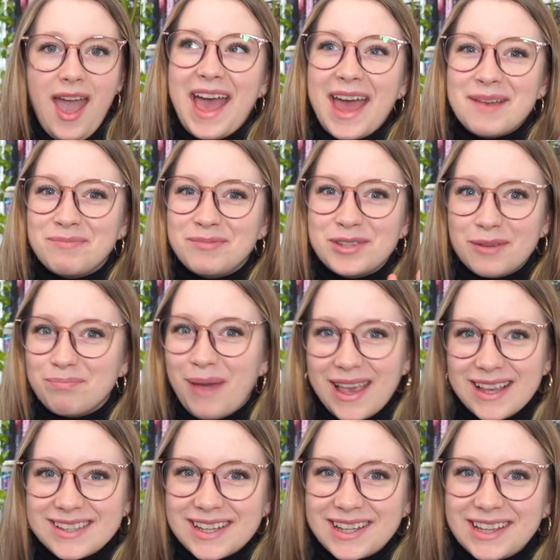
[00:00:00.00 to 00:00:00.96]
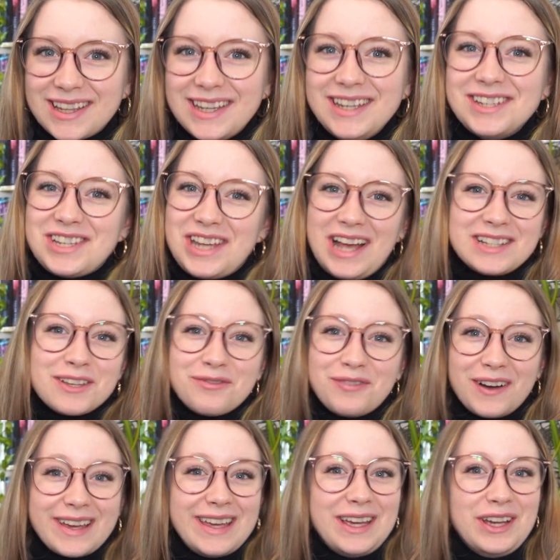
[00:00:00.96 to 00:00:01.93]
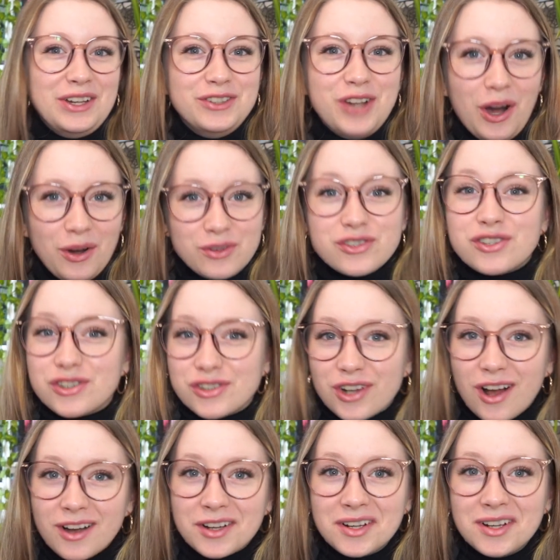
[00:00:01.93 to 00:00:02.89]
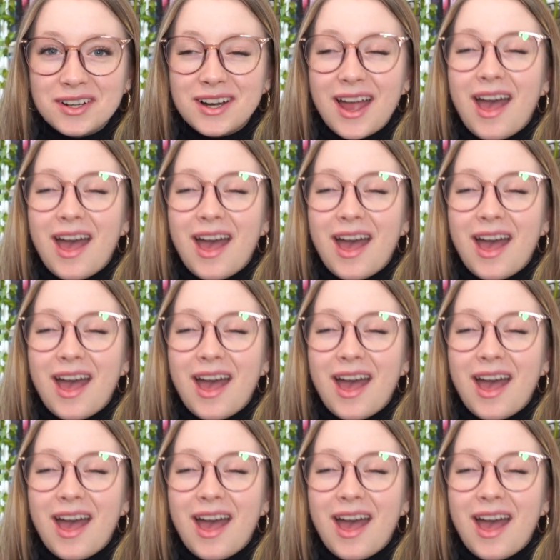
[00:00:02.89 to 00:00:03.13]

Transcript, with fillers: and so basically she has a fucking ghost stalker